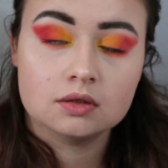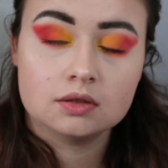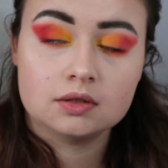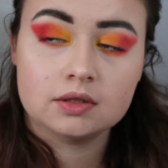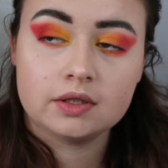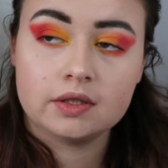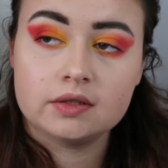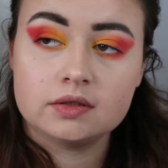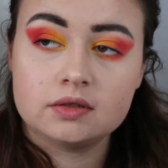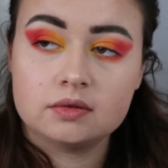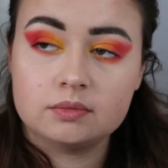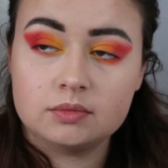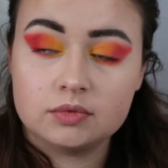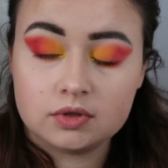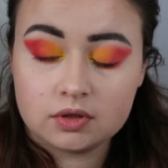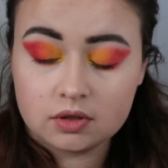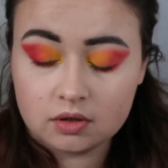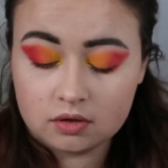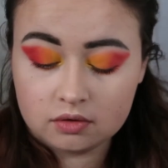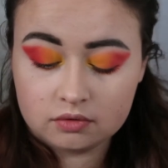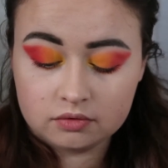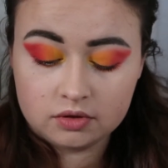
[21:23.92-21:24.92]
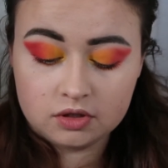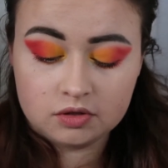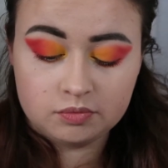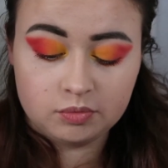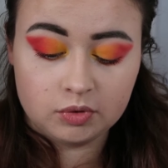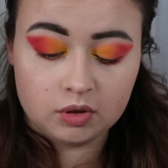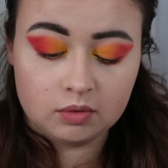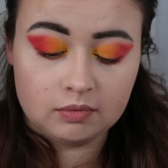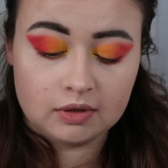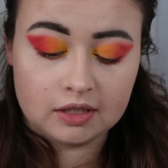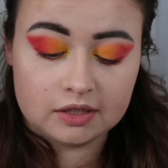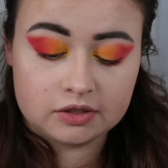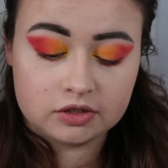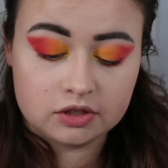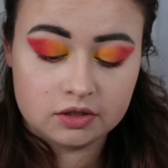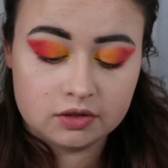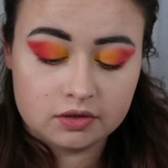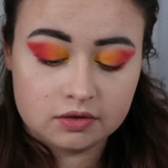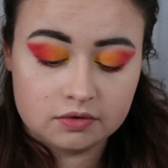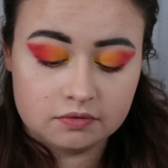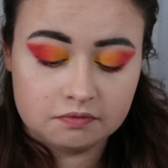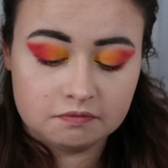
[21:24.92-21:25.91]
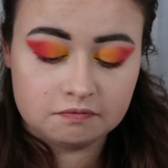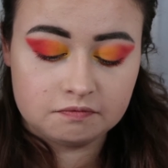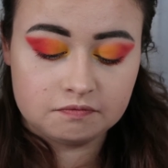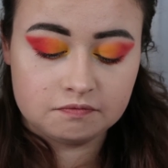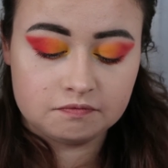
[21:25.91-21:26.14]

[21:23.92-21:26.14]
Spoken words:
Let's get some mascara on these bottom lashes.